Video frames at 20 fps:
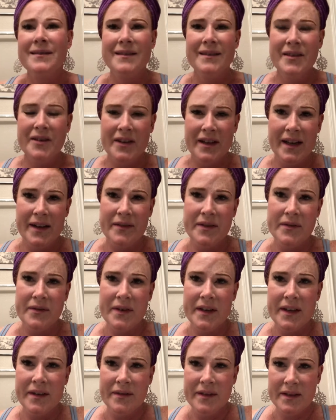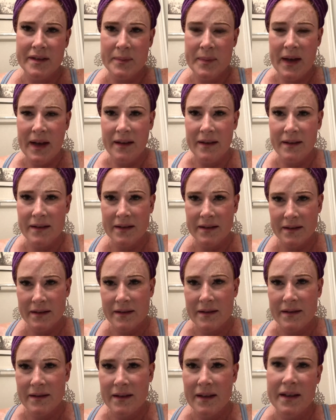You're gonna have to forgive this palette.
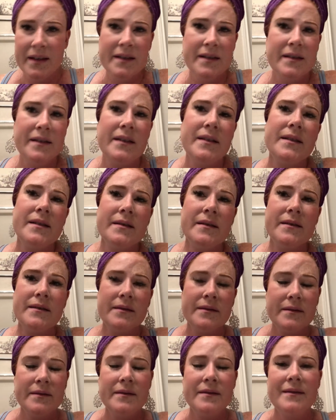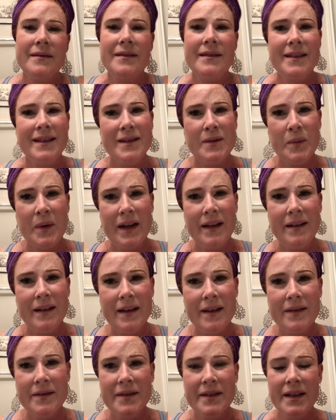It's well
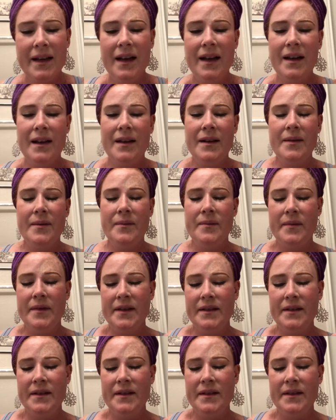loved.